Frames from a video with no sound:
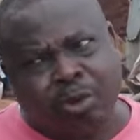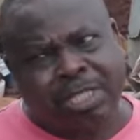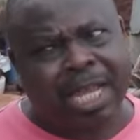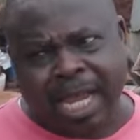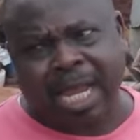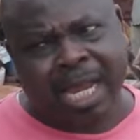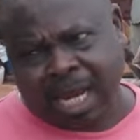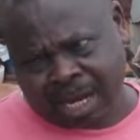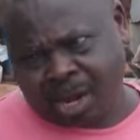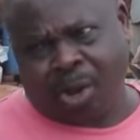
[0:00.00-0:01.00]
know,
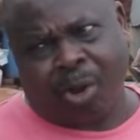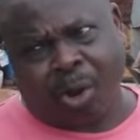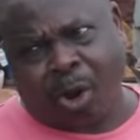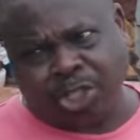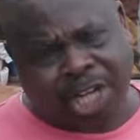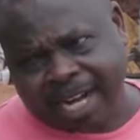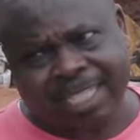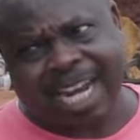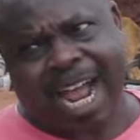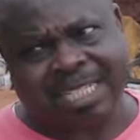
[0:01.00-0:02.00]
say, Oshare
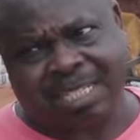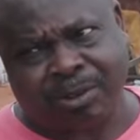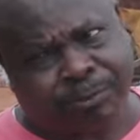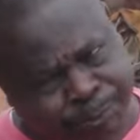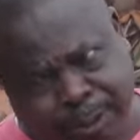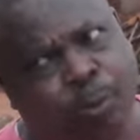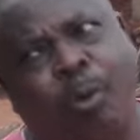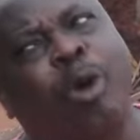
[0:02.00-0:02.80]
Jazz fit to